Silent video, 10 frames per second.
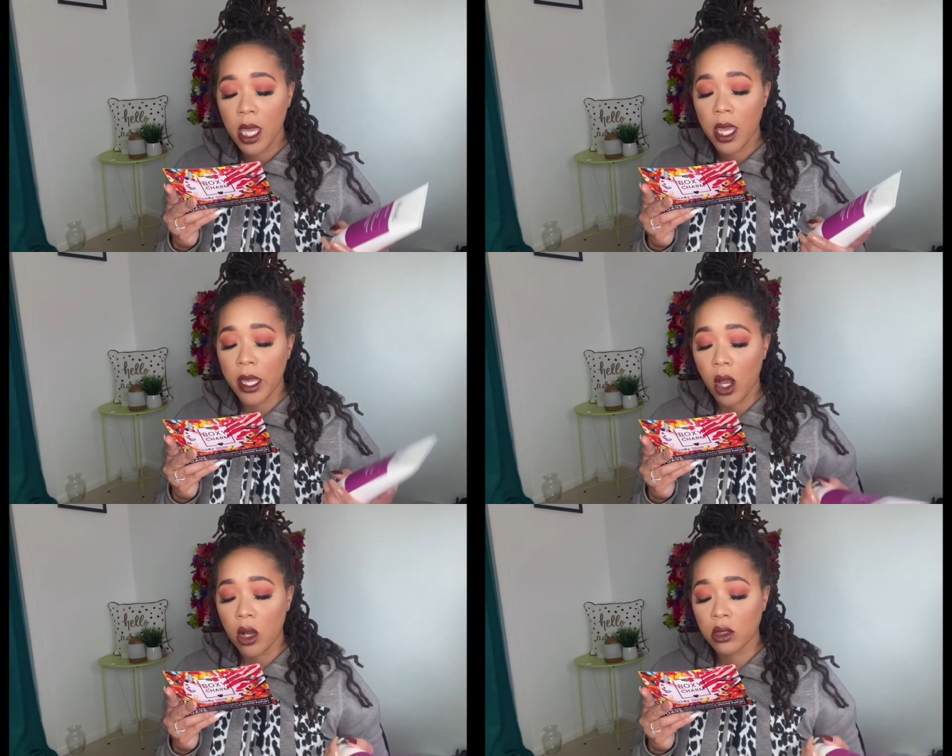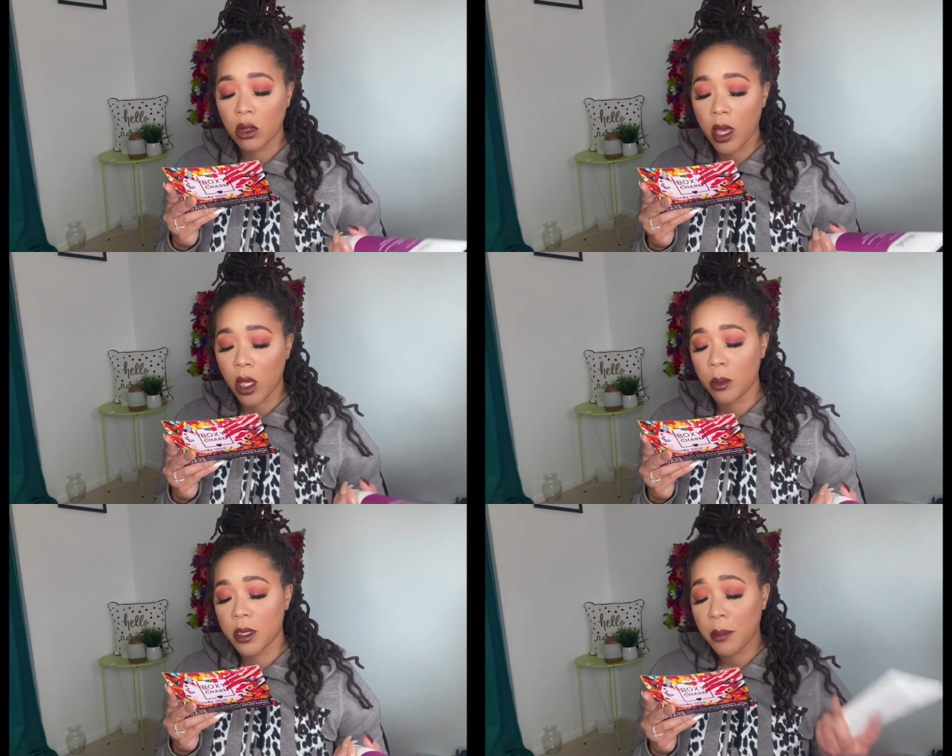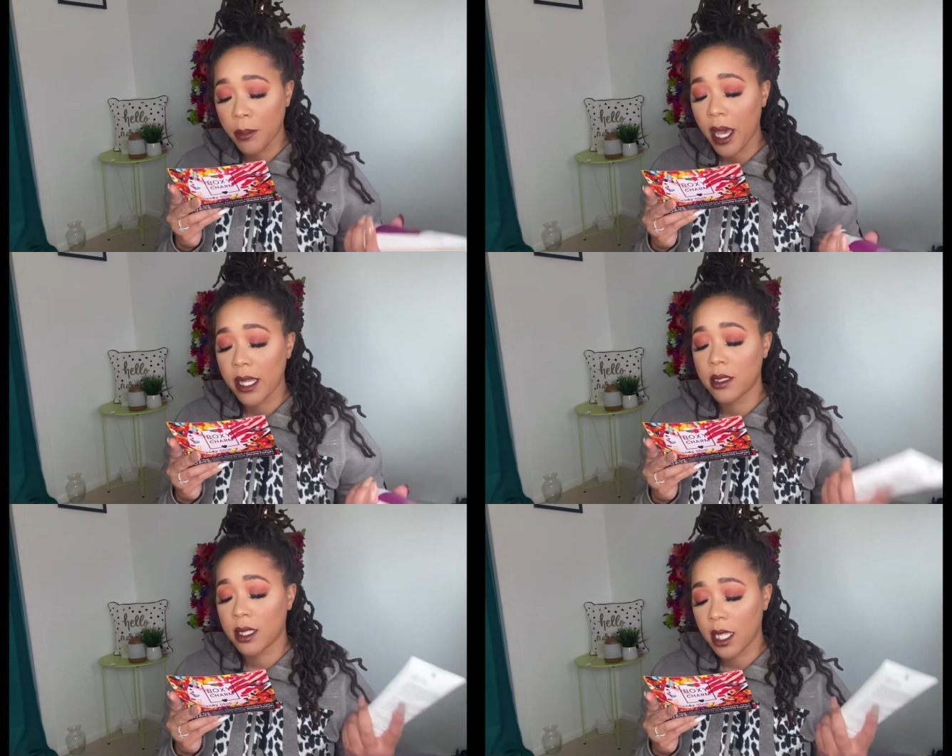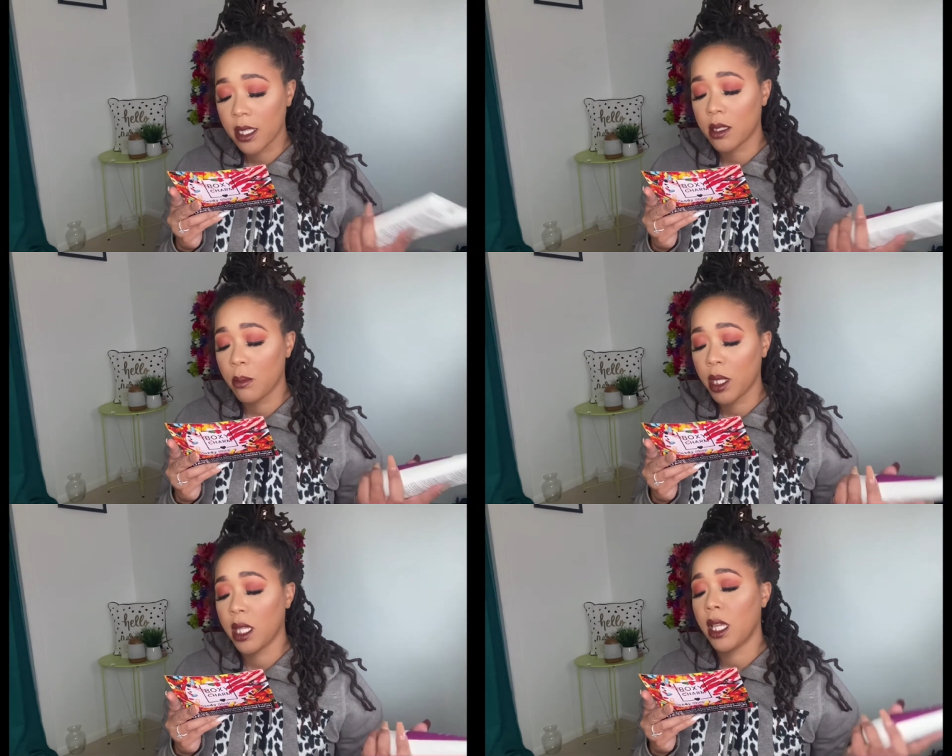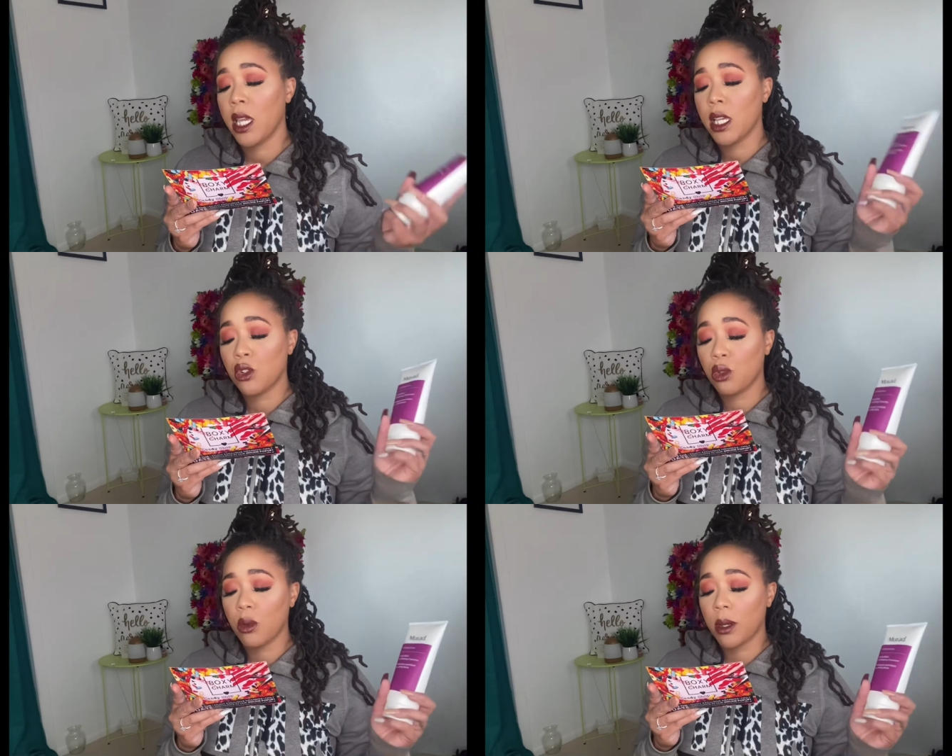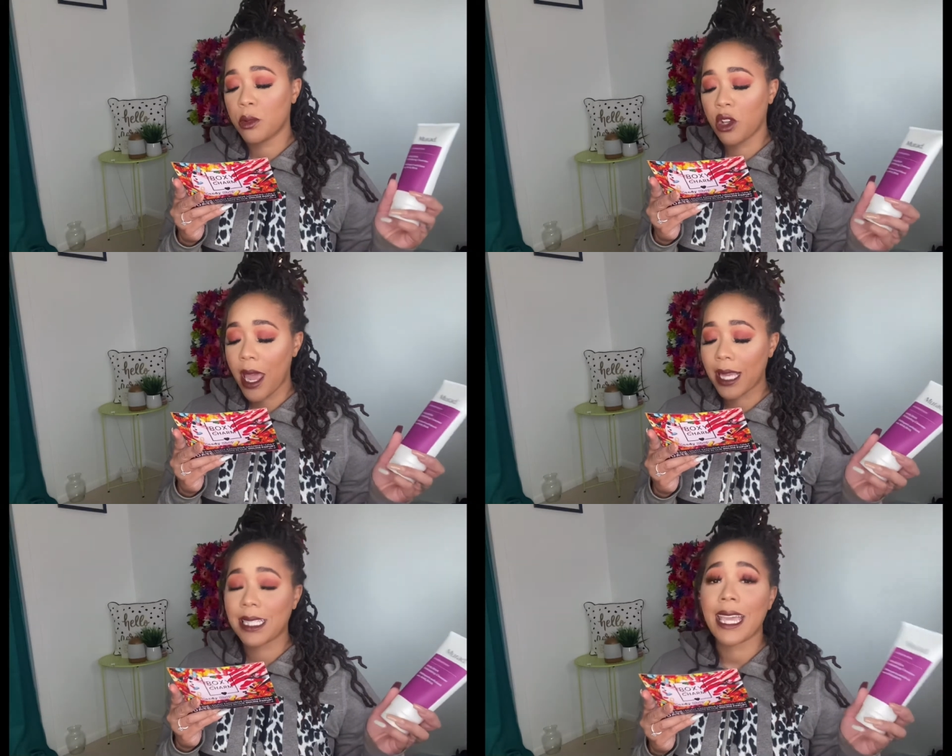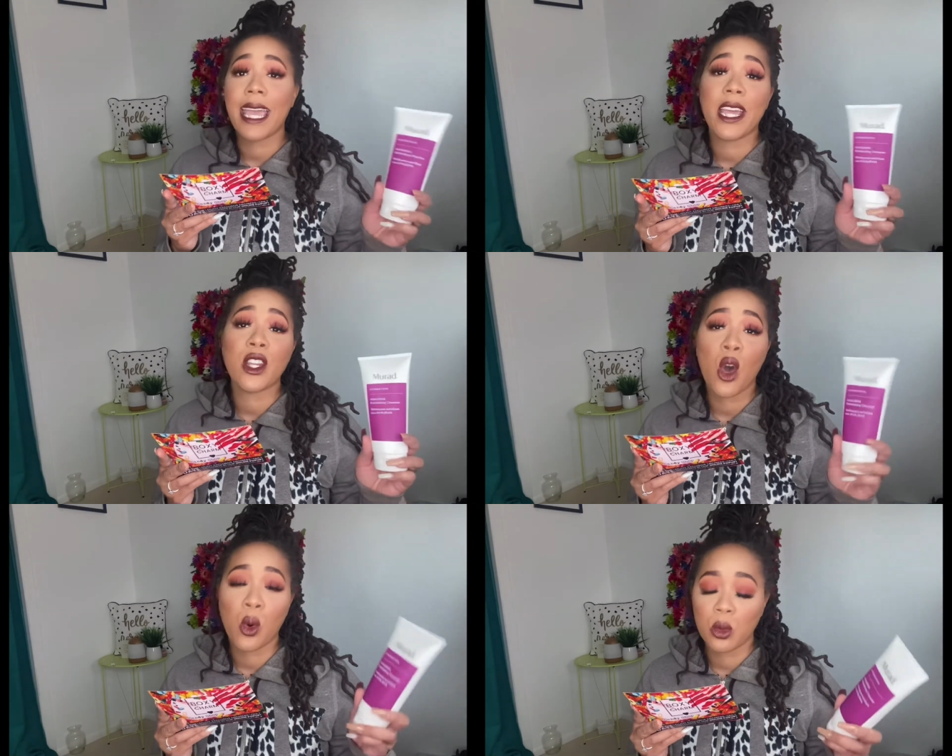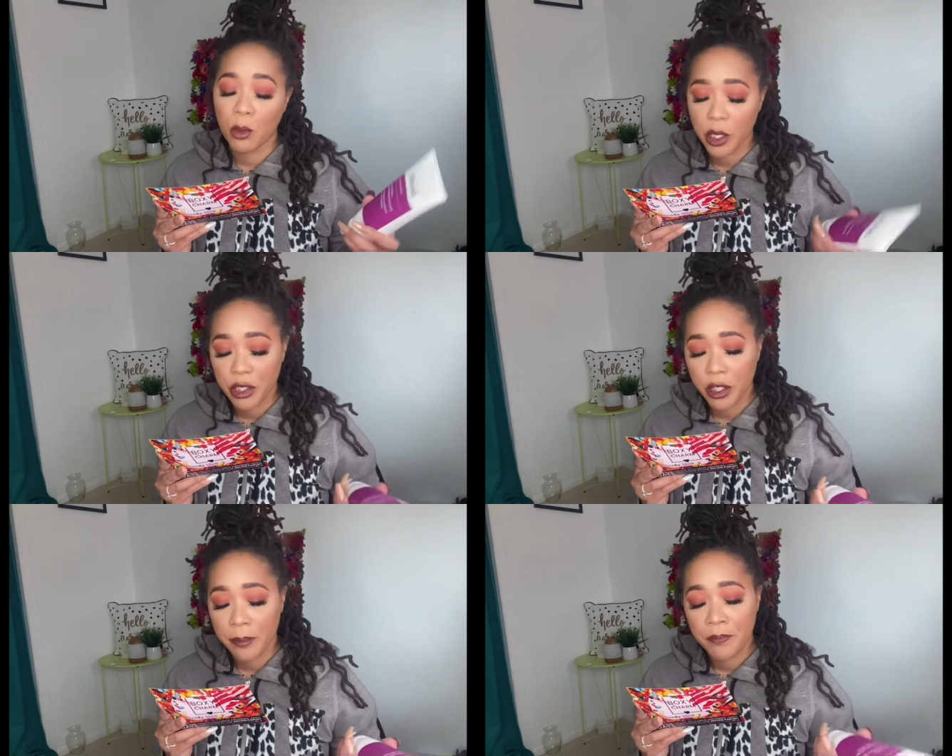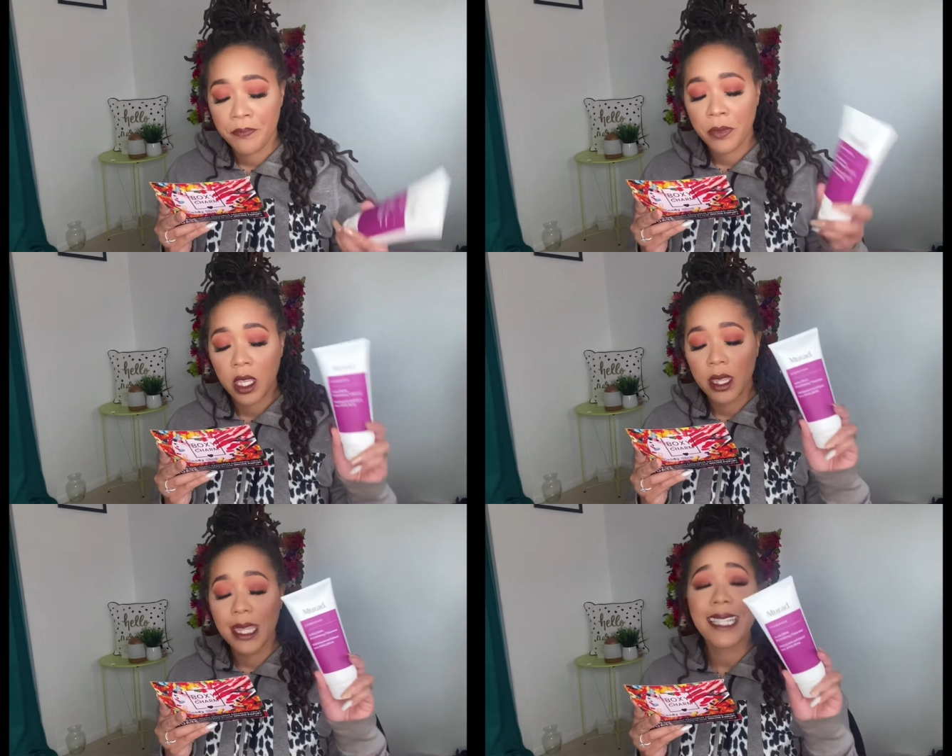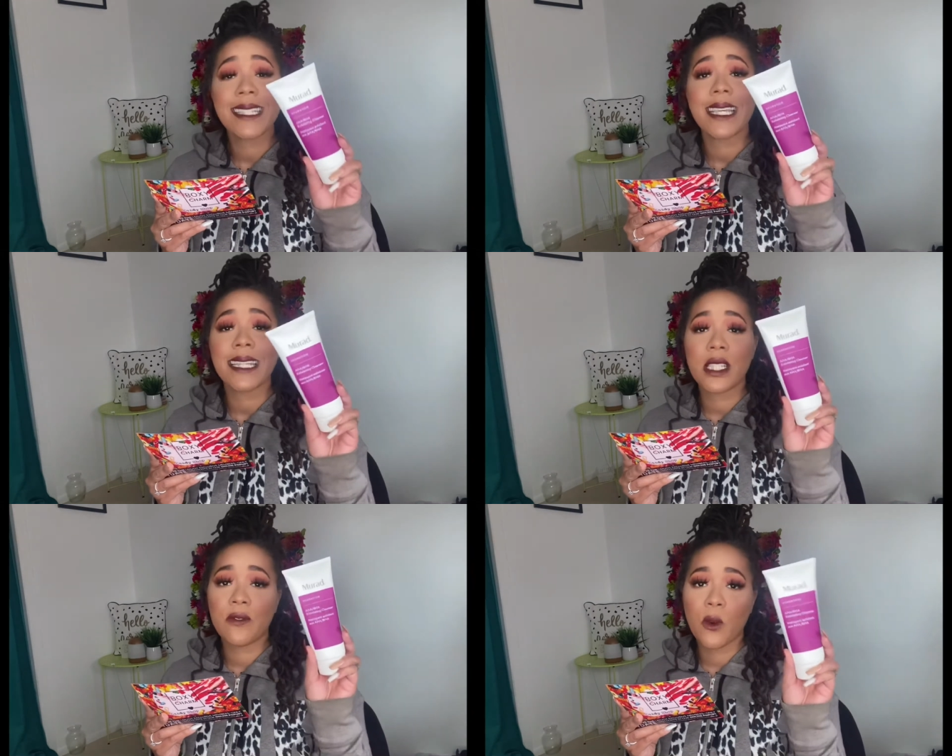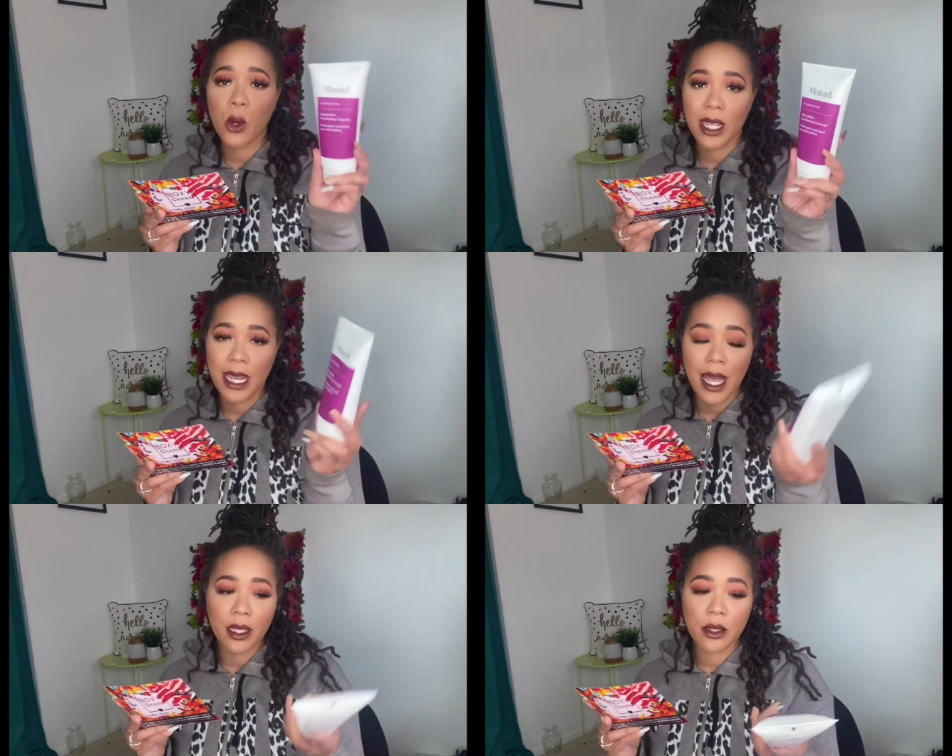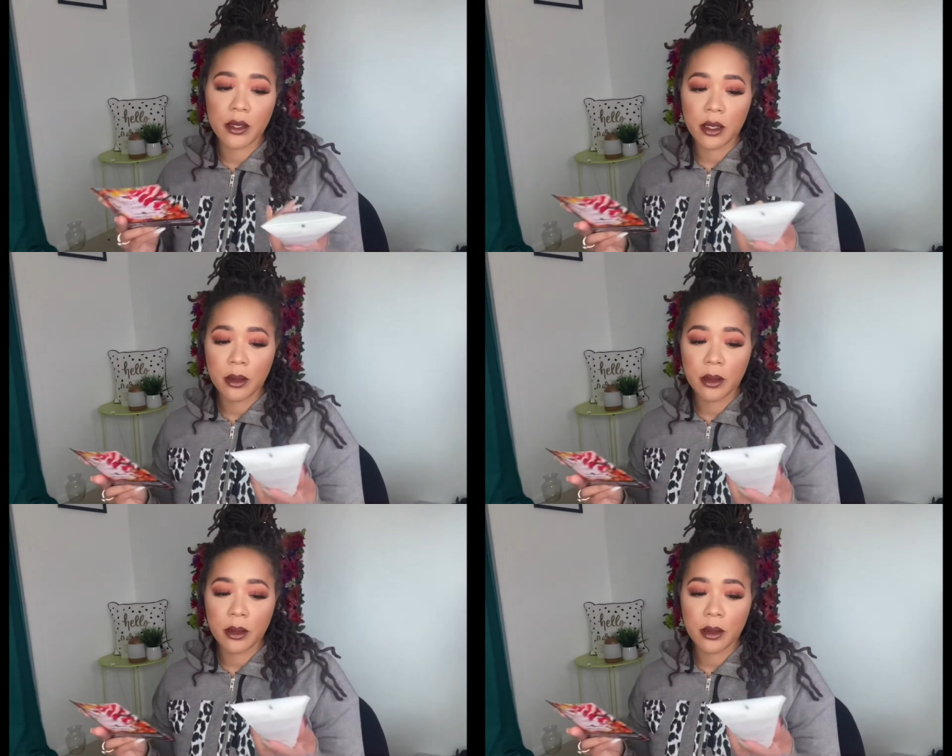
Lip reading: It also helps optimize skin's ability to attract and hold moisture. This is $40.